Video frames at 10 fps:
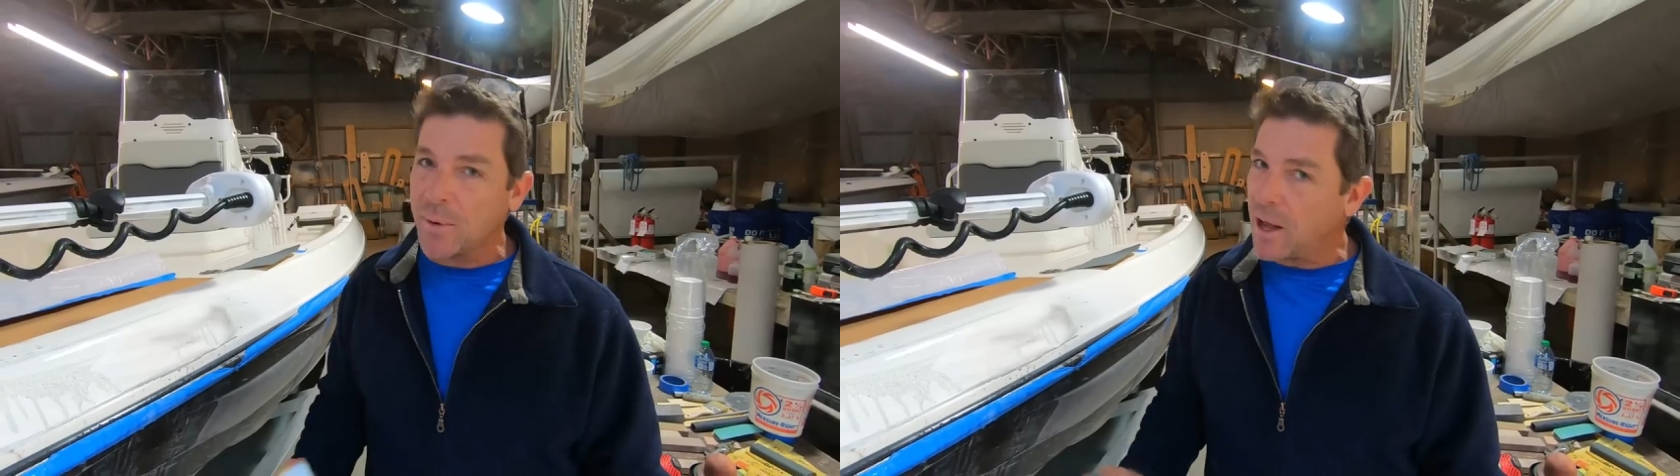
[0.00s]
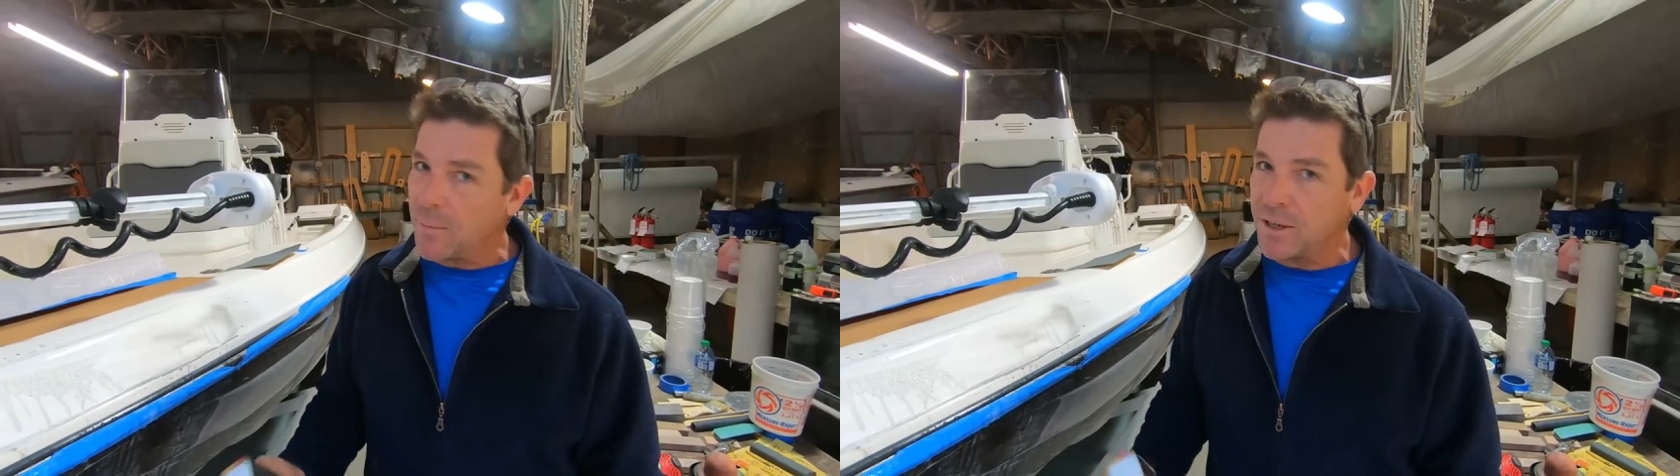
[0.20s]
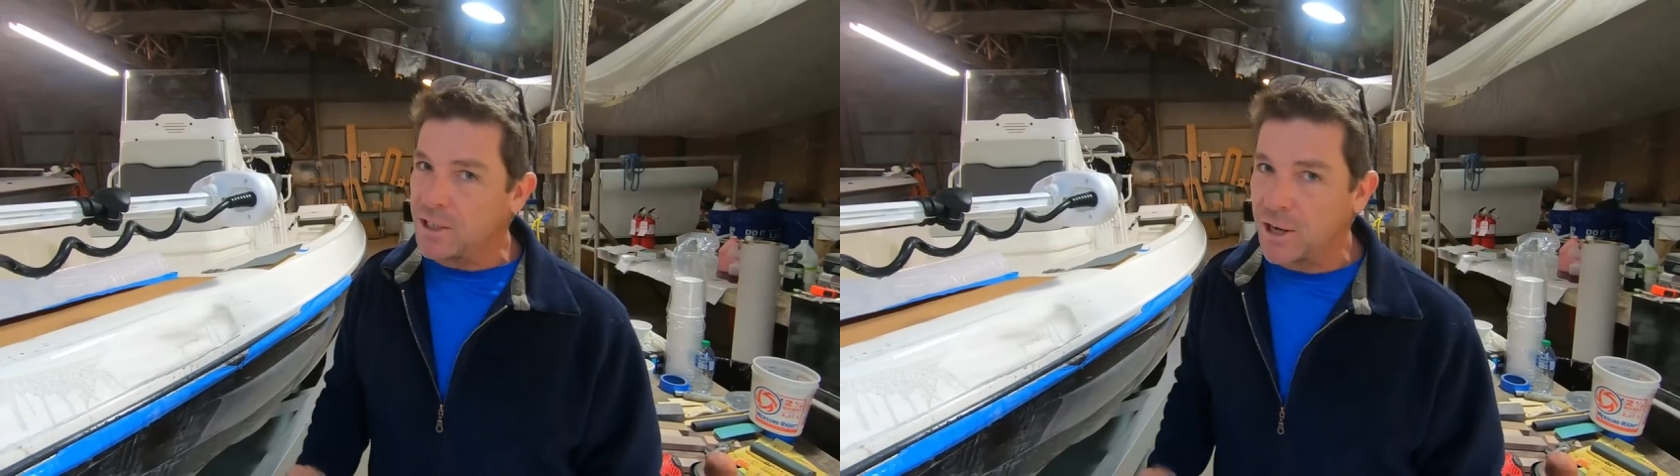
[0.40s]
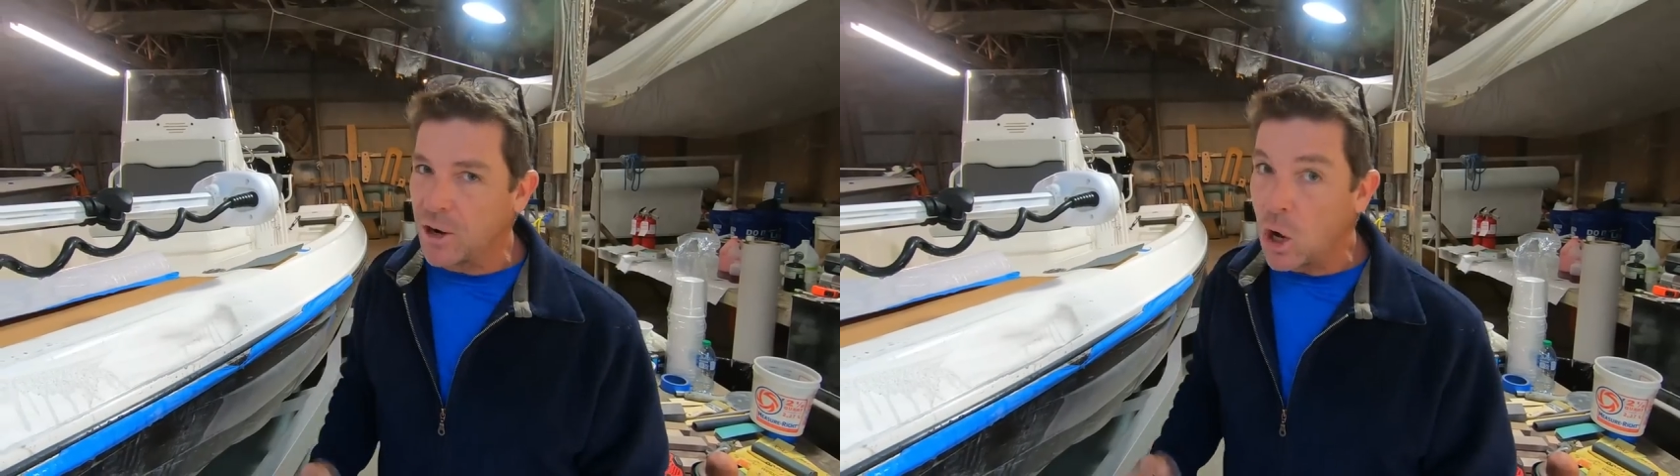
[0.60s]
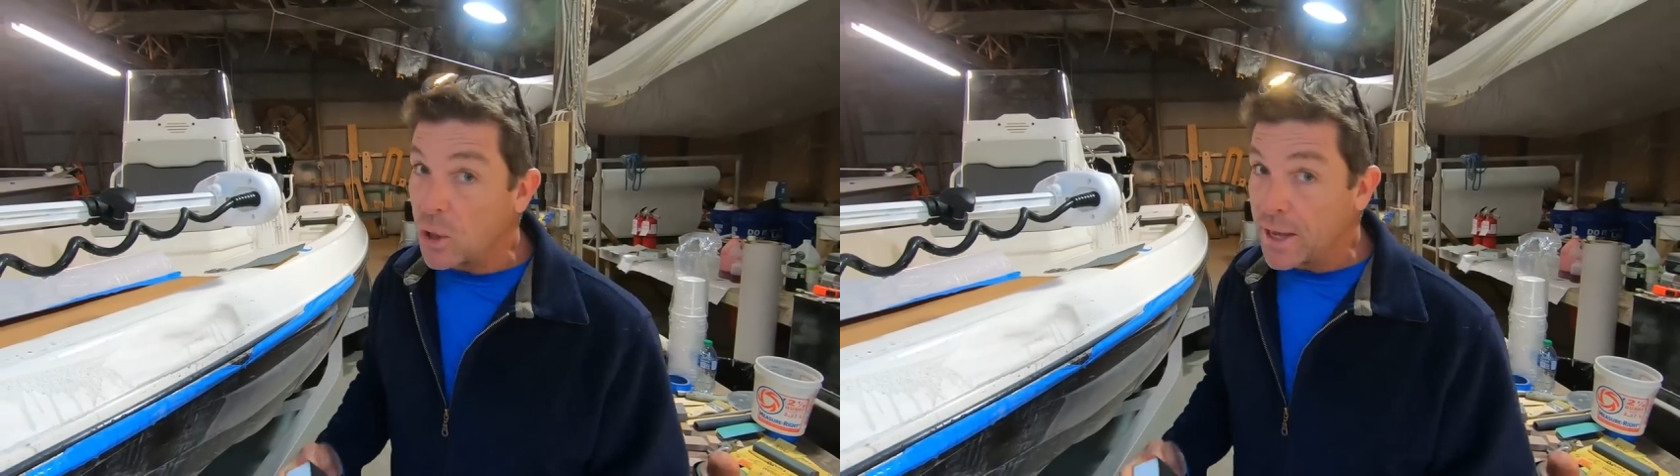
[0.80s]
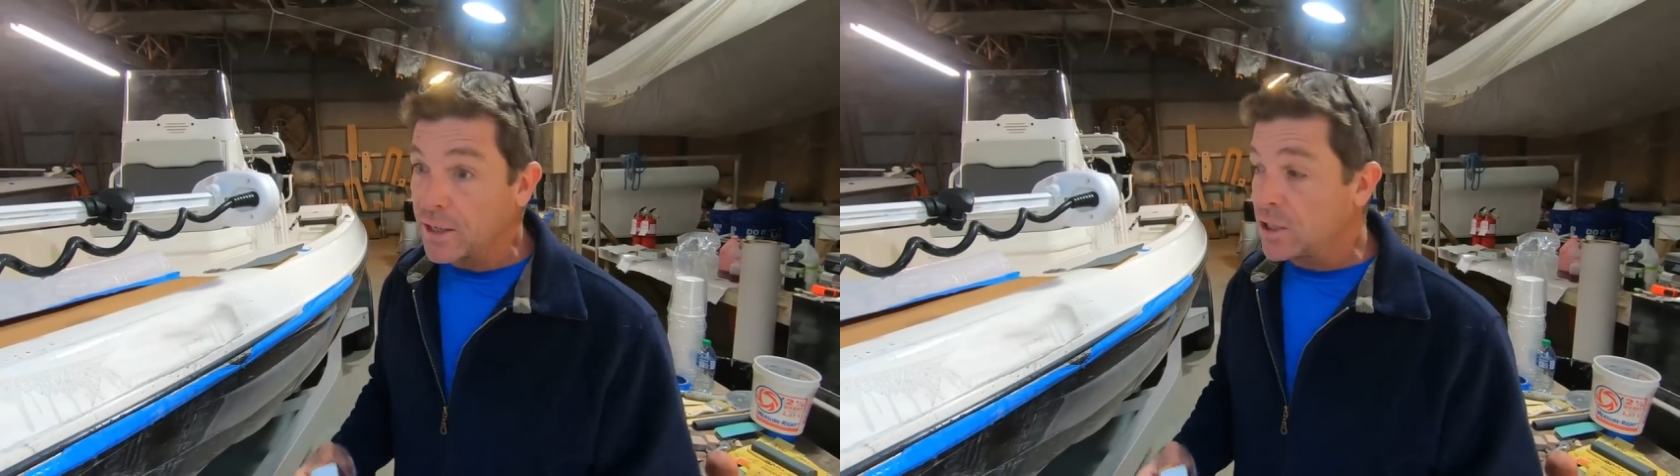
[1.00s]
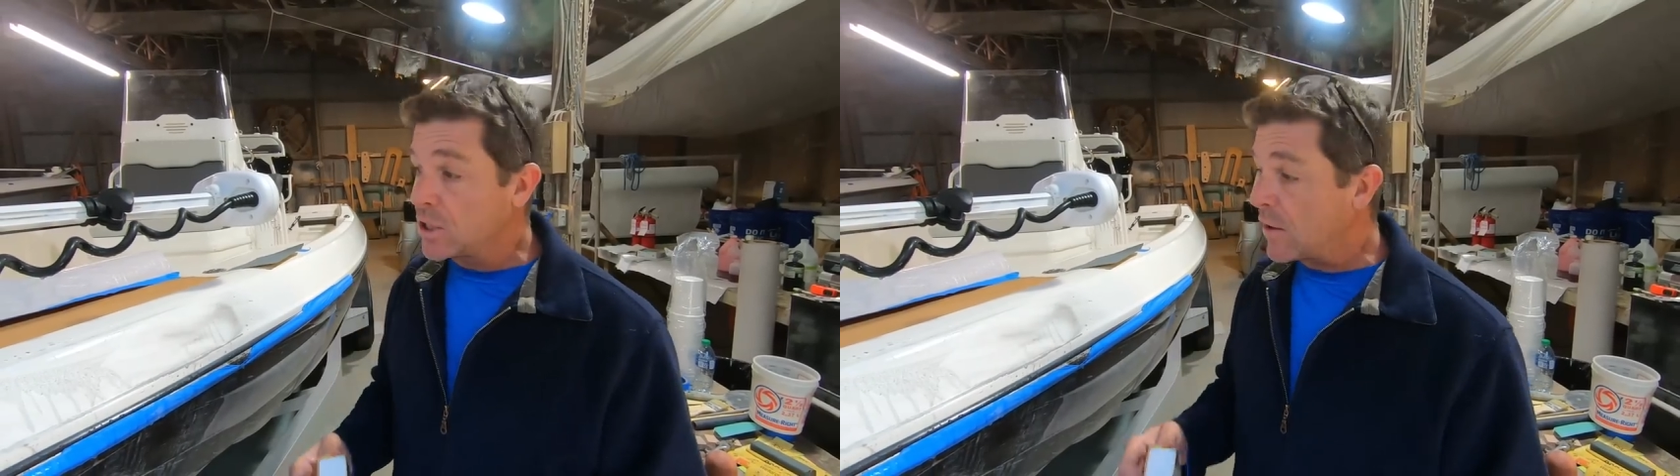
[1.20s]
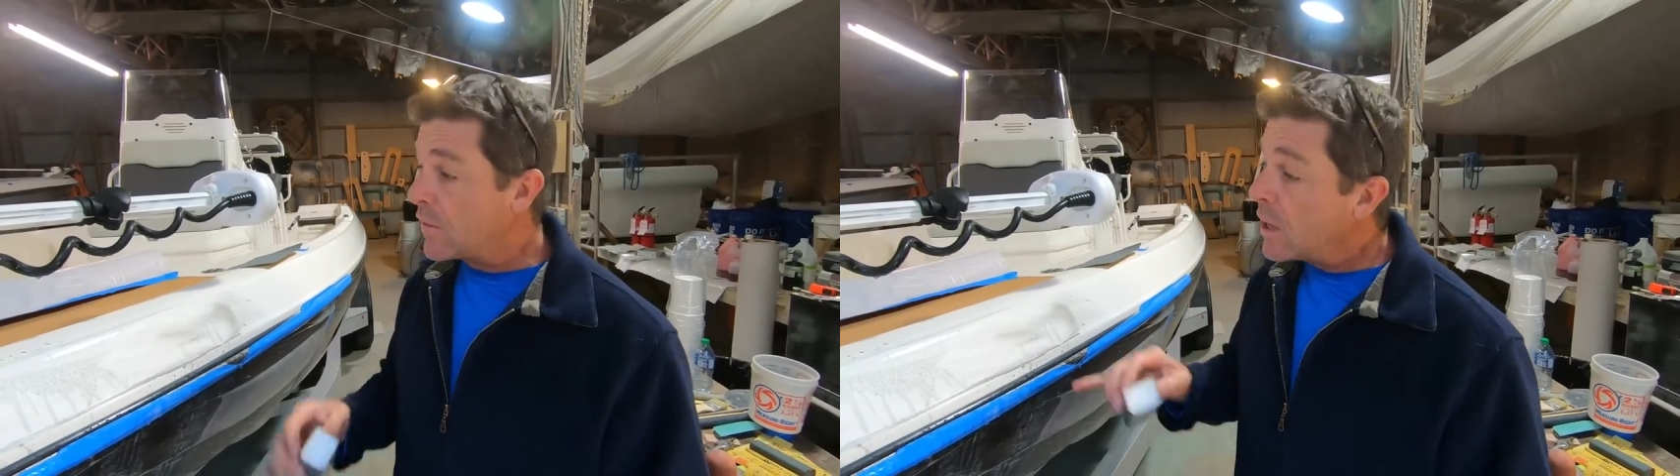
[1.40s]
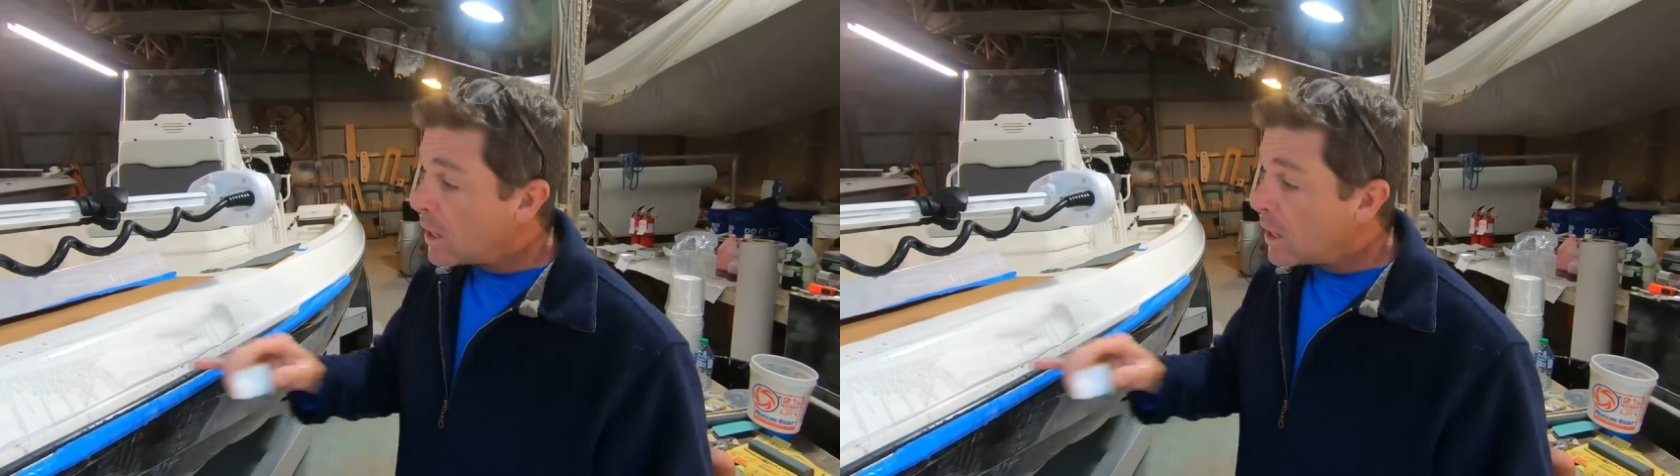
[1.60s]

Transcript: comment, share, all that good stuff.